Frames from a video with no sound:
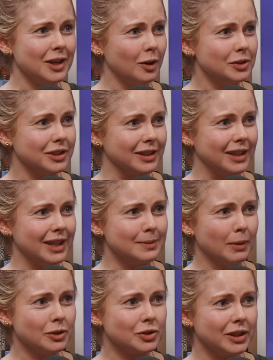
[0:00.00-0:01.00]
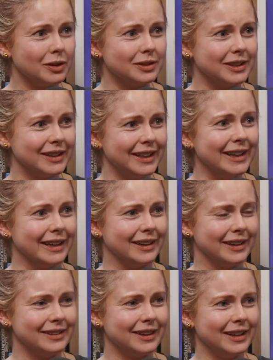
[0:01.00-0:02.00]
the ocean. It's Montreal to here.
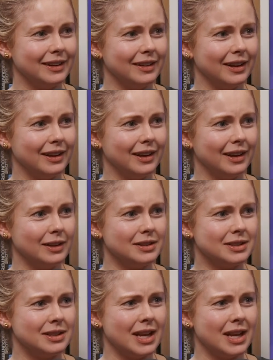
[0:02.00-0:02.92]
It's like a